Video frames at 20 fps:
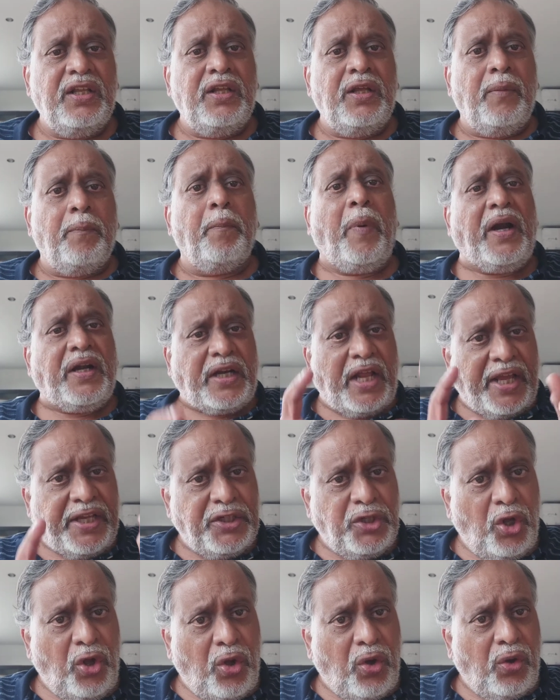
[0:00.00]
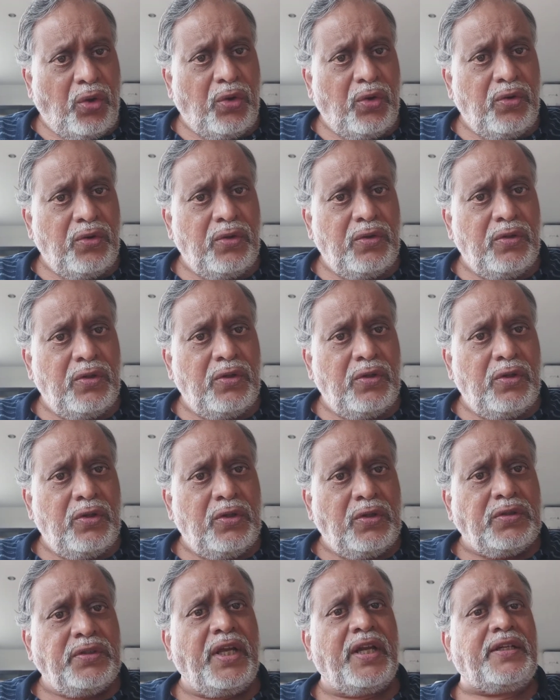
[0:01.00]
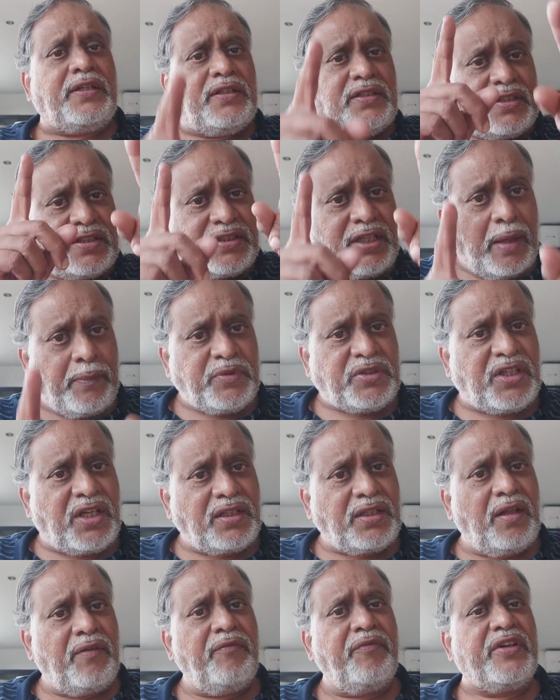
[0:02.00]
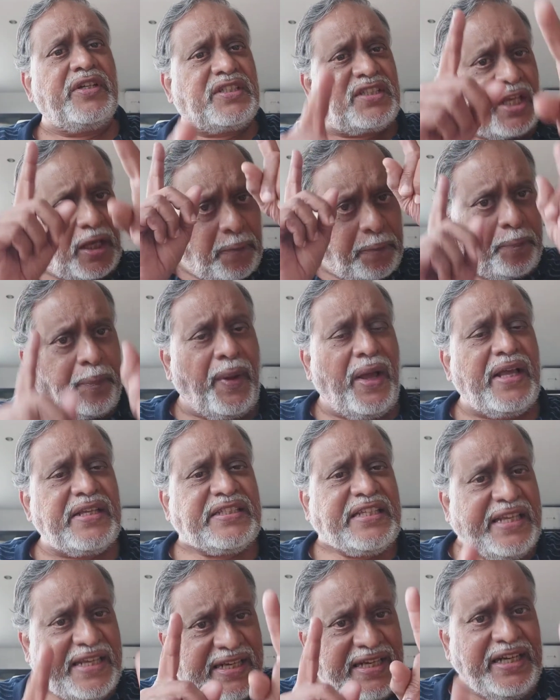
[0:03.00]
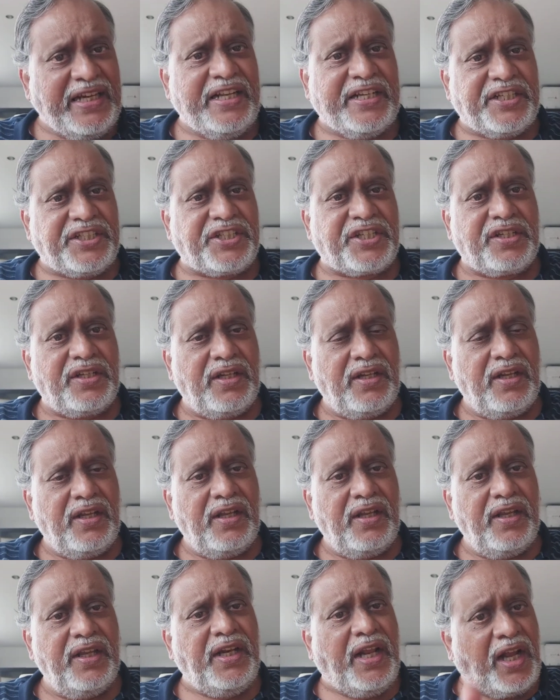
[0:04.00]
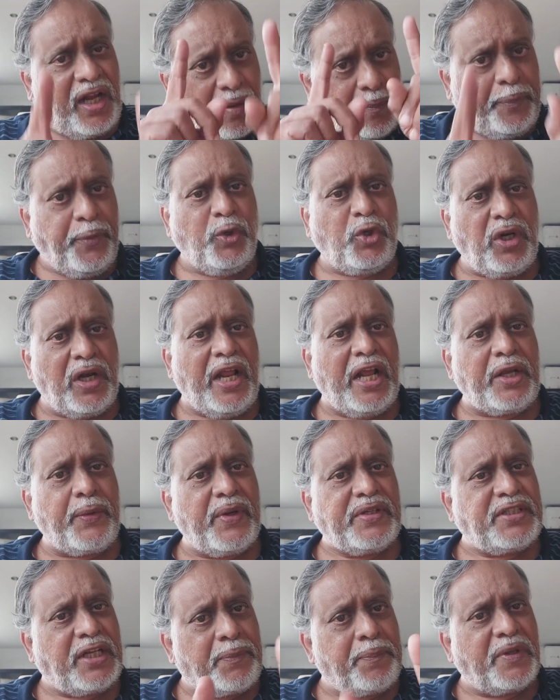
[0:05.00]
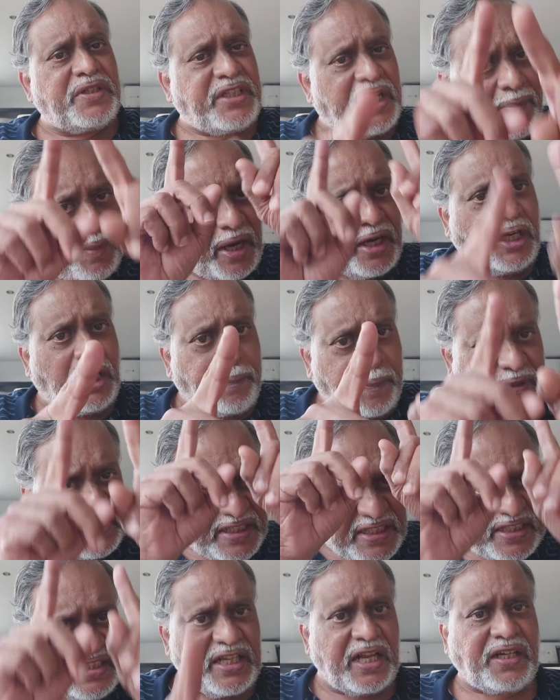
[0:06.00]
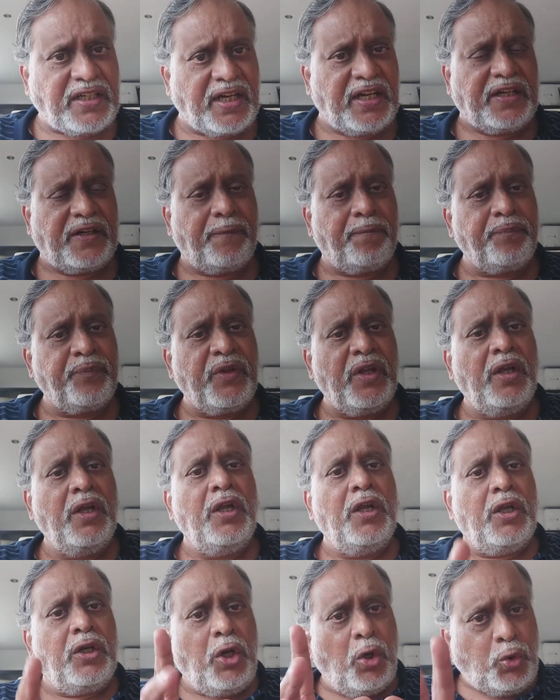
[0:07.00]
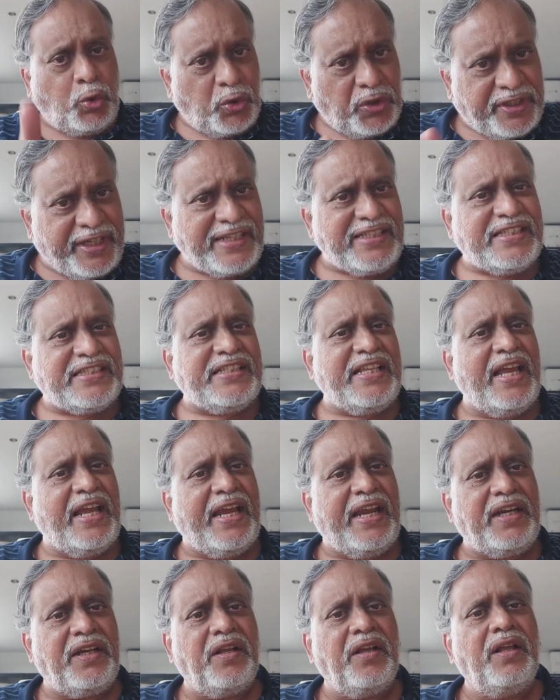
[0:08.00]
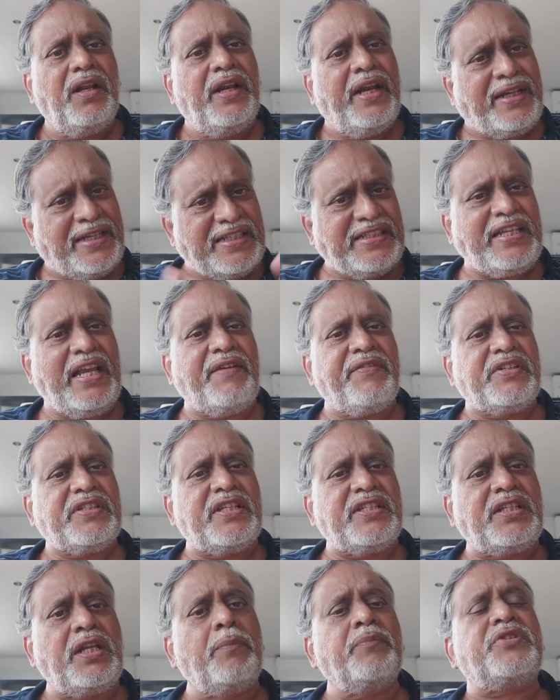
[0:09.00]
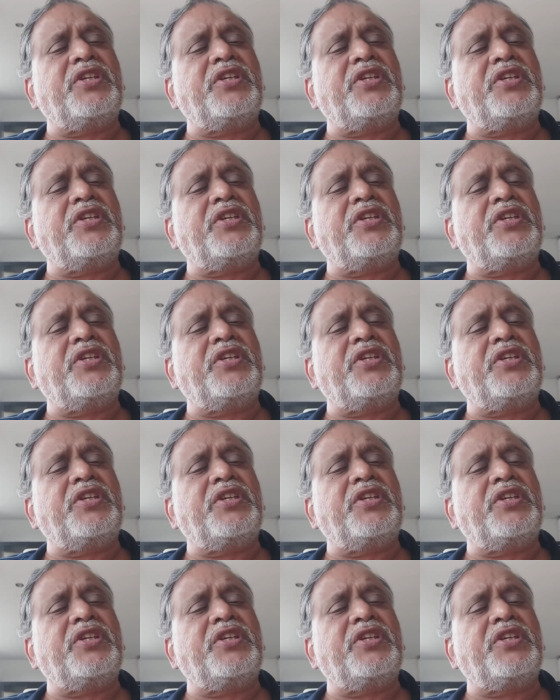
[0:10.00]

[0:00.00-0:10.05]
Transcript: But I know that Sanskritam will surpass English in a computer language. That much I am 100% certain. Now, to test that, let us have a system.